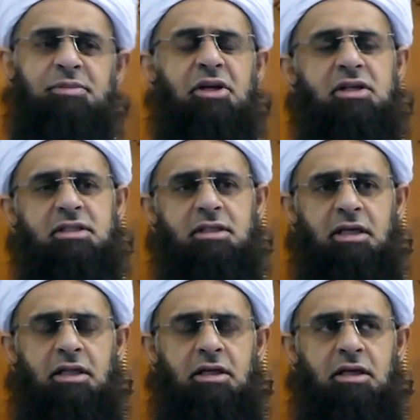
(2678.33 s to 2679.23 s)
because
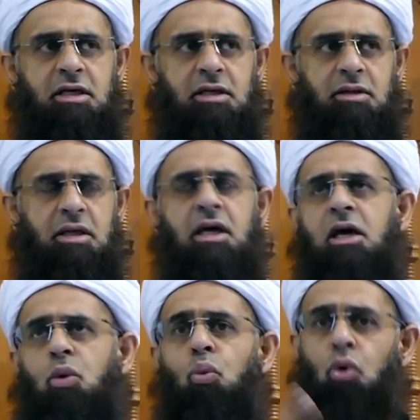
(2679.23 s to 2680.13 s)
the
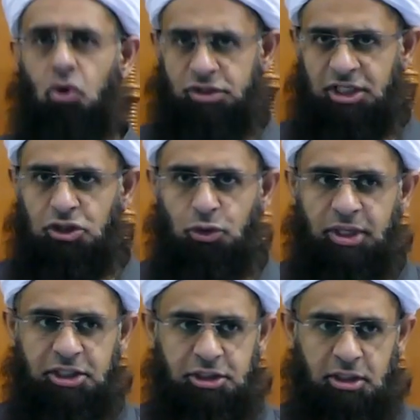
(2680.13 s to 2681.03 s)
war
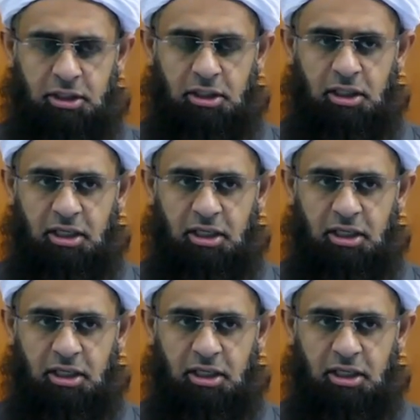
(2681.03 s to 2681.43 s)
situation,